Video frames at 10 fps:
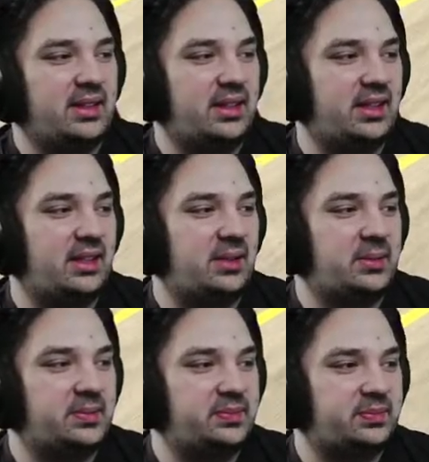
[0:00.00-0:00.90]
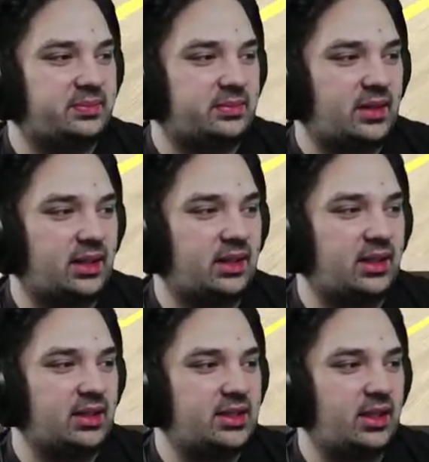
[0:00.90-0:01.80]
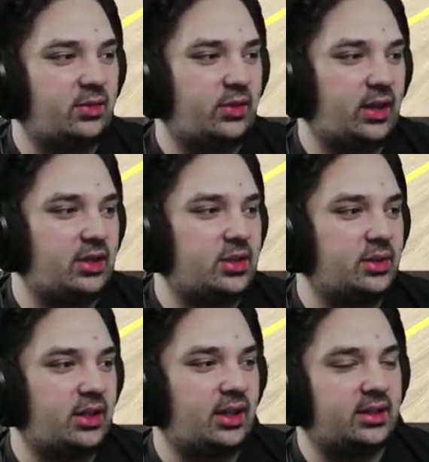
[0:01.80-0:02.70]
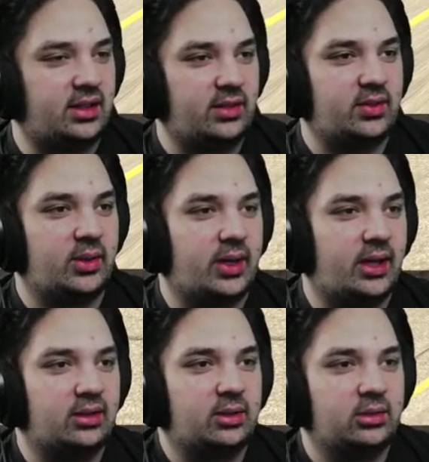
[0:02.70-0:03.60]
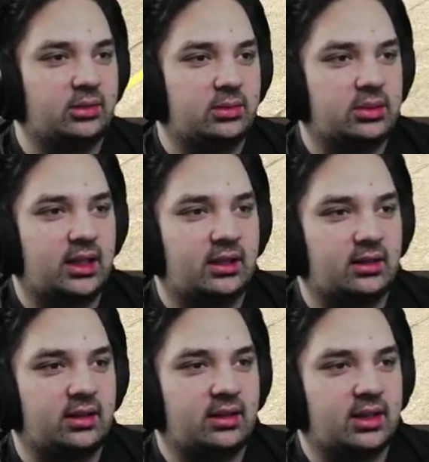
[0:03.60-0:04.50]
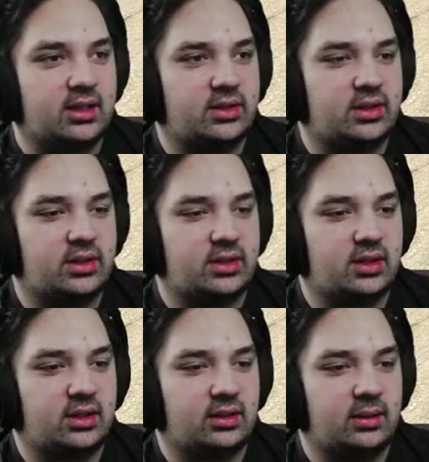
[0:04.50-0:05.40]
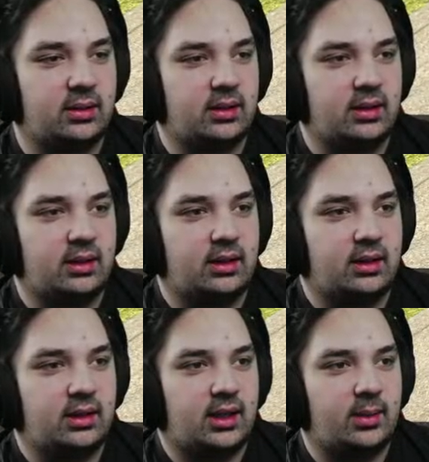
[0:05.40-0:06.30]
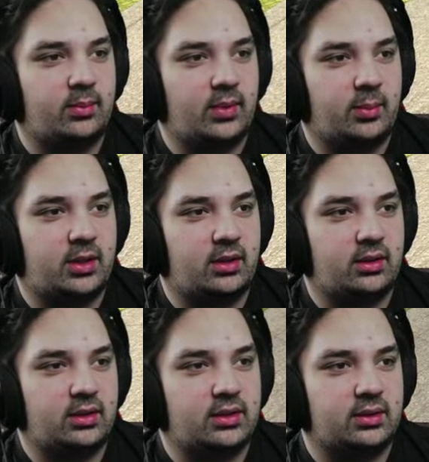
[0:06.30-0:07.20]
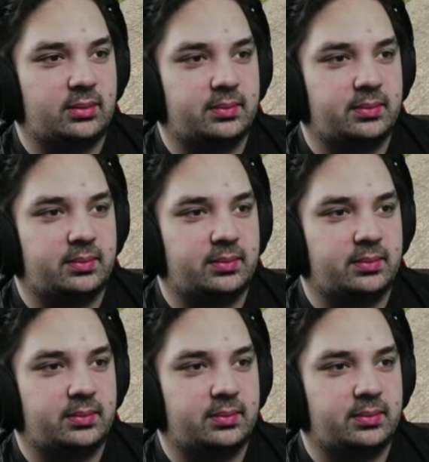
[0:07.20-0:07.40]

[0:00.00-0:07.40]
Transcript: yeah. Got an unsafe entry, and I didn't even know how. Ooh, we'll take a look. That sounds interesting. I'm I'm curious.